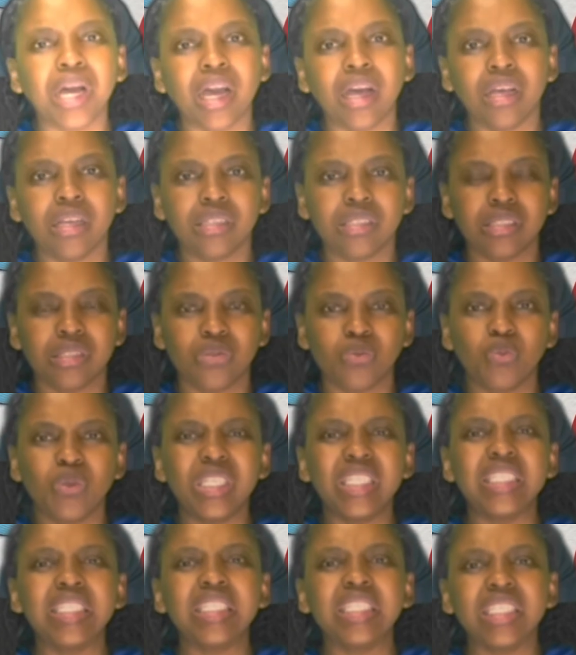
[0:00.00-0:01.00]
us,
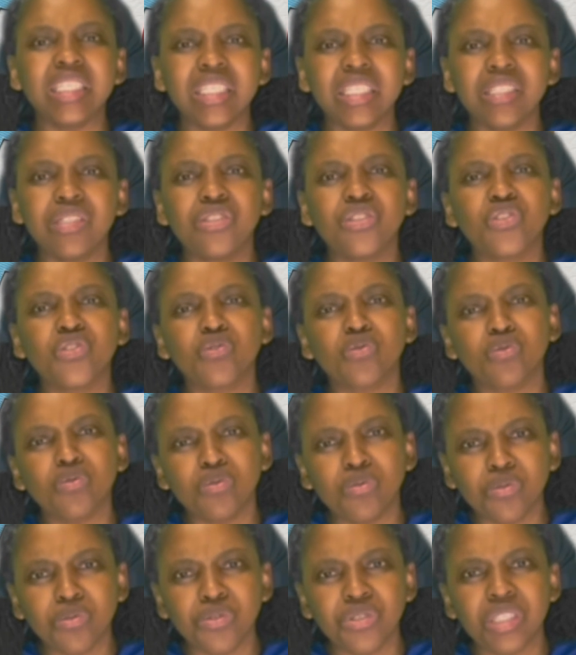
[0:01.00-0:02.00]
we need
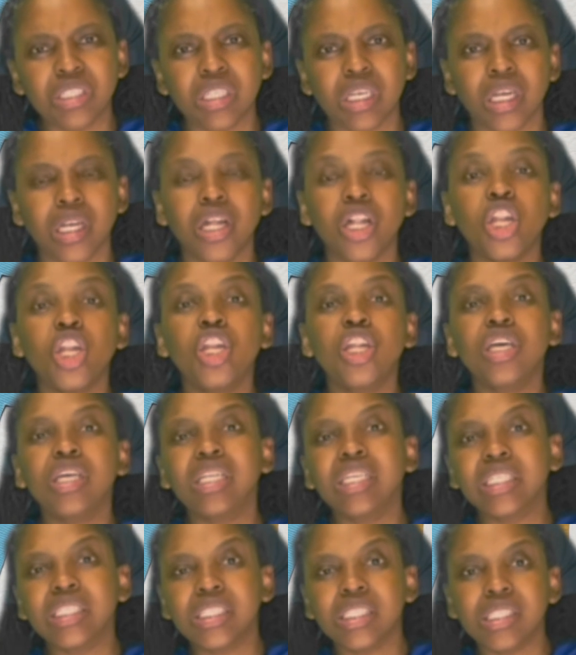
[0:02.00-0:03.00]
schools,
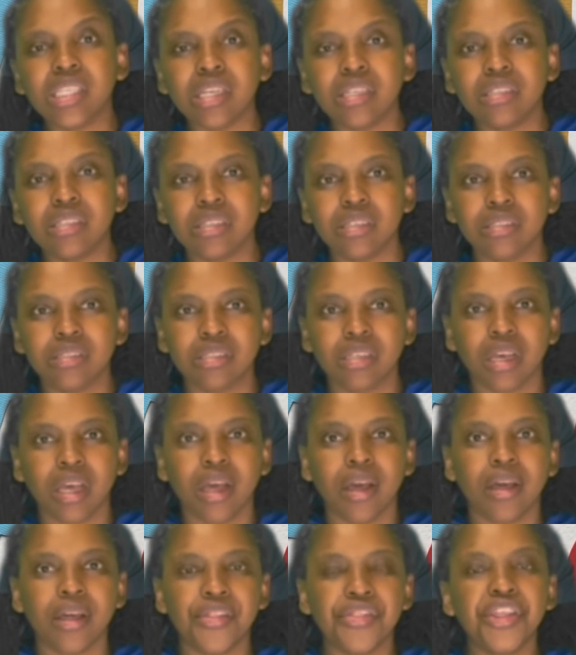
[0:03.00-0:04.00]
learning centers,
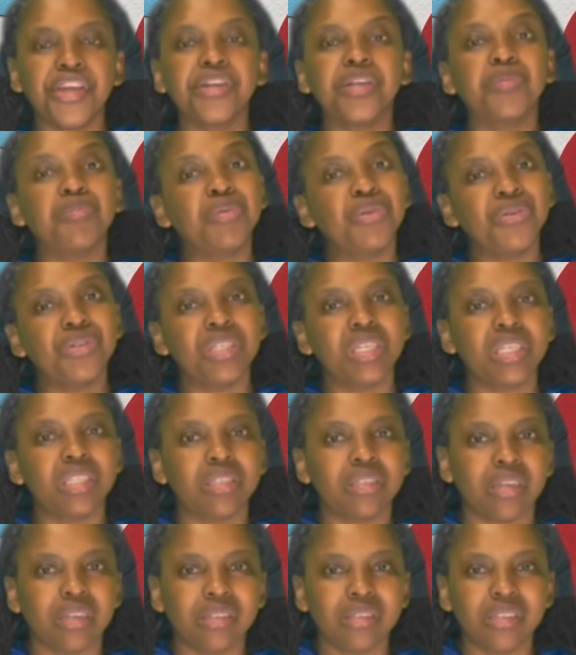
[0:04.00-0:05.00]
therapeutic
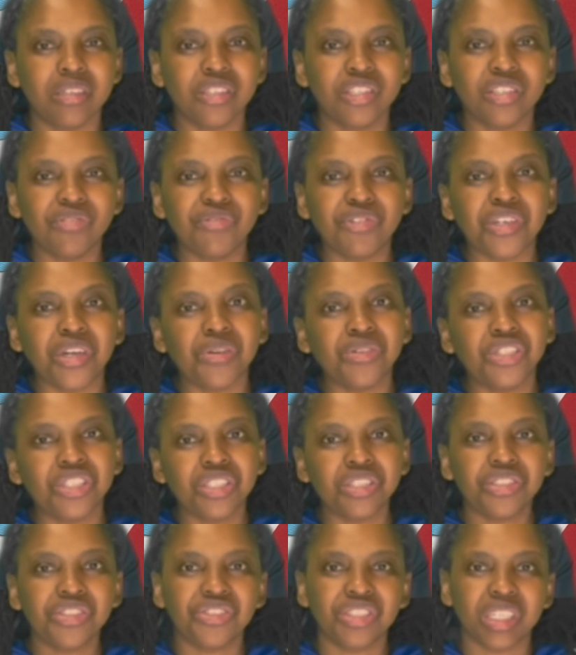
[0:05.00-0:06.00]
centers for our
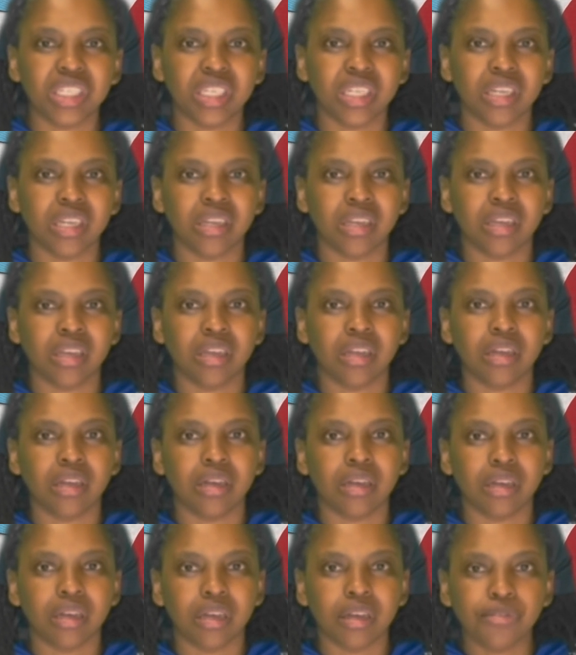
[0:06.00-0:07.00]
children,
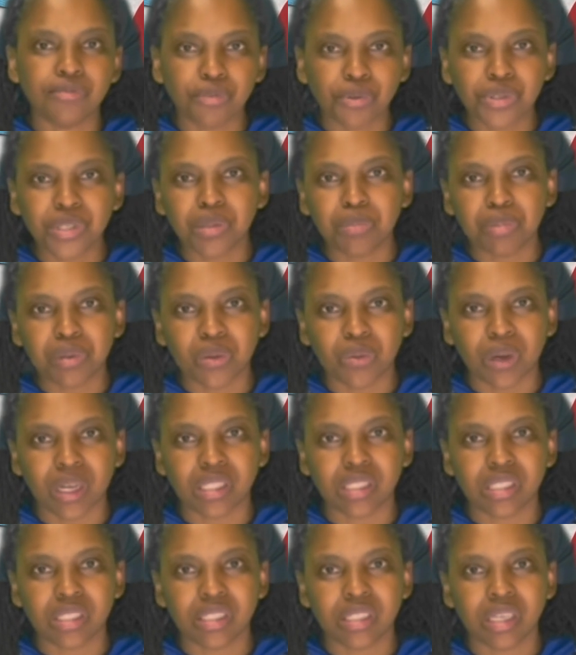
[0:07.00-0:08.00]
affordable
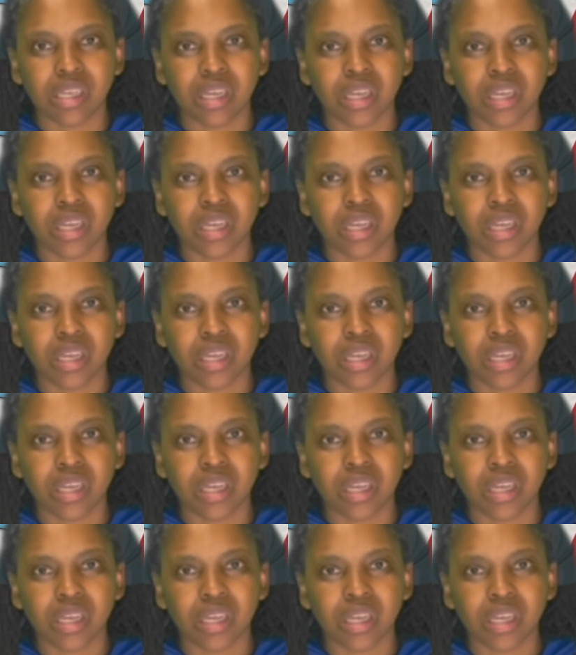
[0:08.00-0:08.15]
ones.